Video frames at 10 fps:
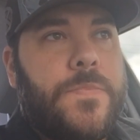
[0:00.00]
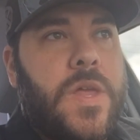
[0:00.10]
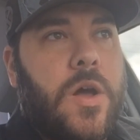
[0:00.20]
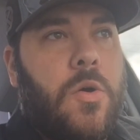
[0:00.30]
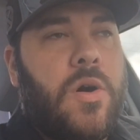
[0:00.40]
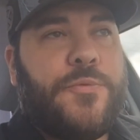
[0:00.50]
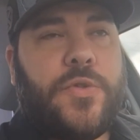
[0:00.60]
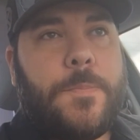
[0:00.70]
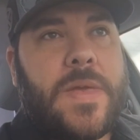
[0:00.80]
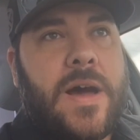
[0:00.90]
all
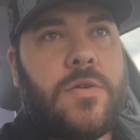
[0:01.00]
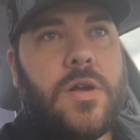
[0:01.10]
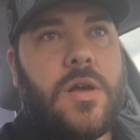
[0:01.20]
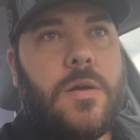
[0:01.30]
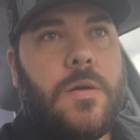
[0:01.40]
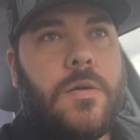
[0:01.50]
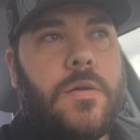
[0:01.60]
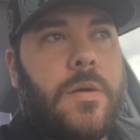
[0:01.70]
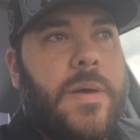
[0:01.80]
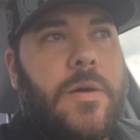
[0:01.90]
flipped out
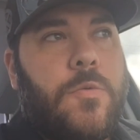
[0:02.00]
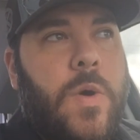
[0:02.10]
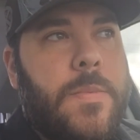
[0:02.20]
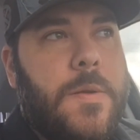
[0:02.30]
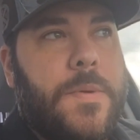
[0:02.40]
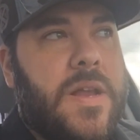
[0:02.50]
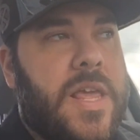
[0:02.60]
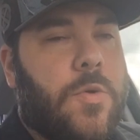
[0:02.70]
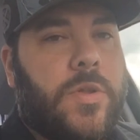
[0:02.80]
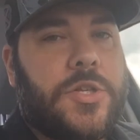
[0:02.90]
about women being
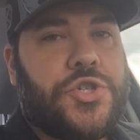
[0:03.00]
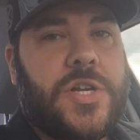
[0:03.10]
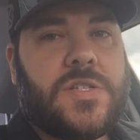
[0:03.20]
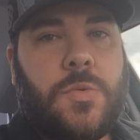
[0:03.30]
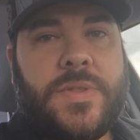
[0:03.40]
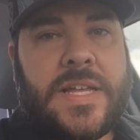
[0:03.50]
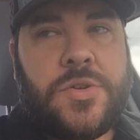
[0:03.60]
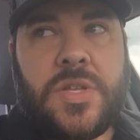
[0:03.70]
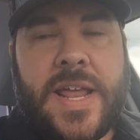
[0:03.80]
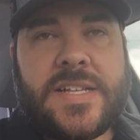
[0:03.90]
equal and shit. So when they
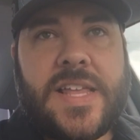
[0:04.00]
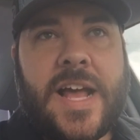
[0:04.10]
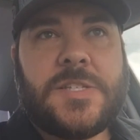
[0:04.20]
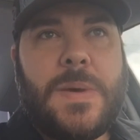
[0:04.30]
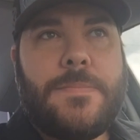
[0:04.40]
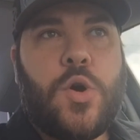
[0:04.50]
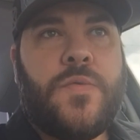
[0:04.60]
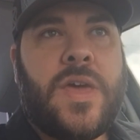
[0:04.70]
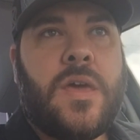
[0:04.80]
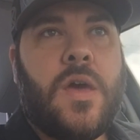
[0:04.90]
do the next X-Men
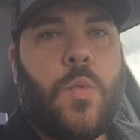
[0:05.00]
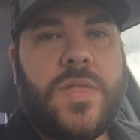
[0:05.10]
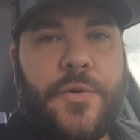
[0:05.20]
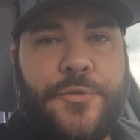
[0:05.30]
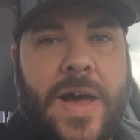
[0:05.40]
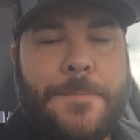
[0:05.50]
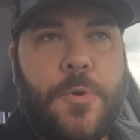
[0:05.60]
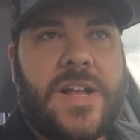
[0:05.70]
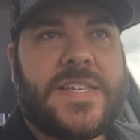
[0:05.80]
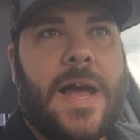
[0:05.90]
movie, when the fight
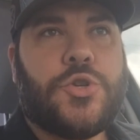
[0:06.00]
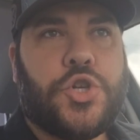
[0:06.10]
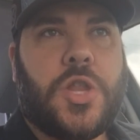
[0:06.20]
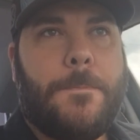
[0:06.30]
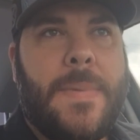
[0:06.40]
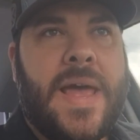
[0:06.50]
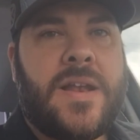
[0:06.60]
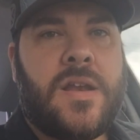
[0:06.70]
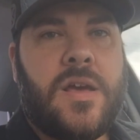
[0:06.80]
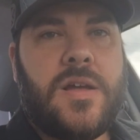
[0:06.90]
breaks out, should the
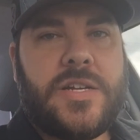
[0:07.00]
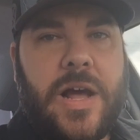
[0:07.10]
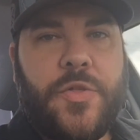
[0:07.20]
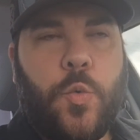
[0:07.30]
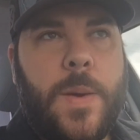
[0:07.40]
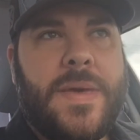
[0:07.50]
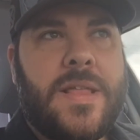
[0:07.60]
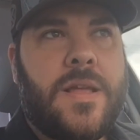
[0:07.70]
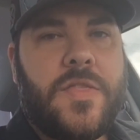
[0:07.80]
men tell the women,